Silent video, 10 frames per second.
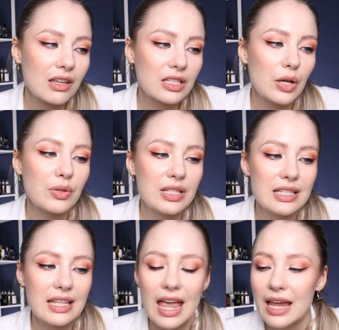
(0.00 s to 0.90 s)
So I would
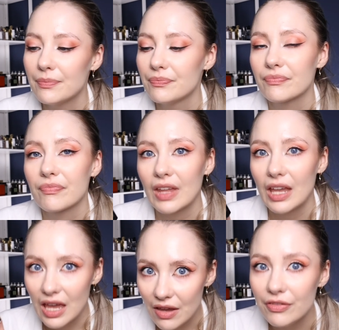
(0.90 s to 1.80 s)
say
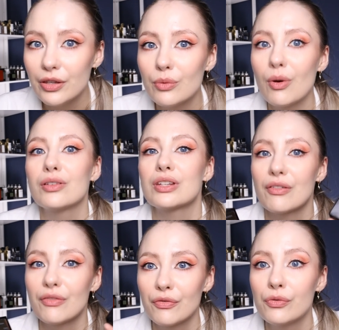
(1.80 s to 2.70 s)
if you want
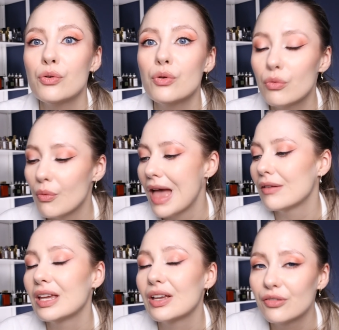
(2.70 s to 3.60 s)
a full
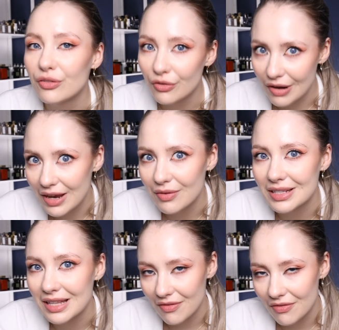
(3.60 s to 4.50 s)
wearing
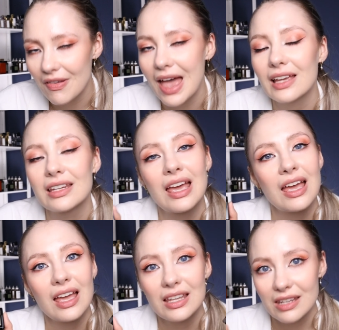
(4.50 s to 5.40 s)
fragrance effect,
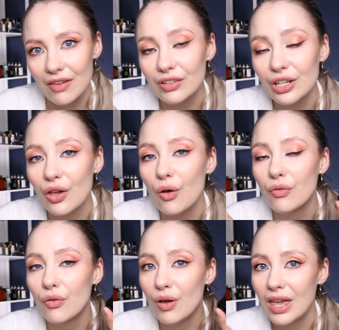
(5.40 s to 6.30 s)
definitely go
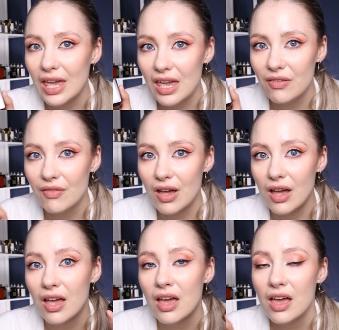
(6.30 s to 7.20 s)
for
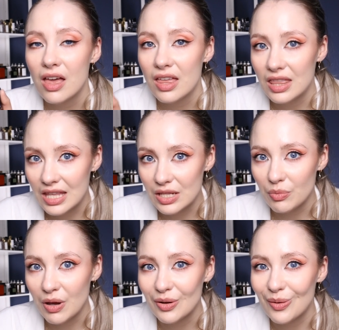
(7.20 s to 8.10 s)
either
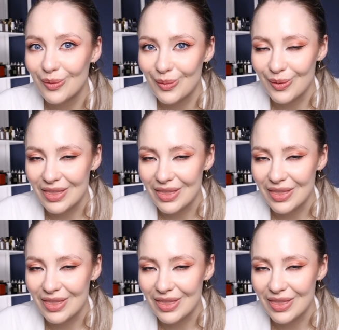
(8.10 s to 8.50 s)
this one or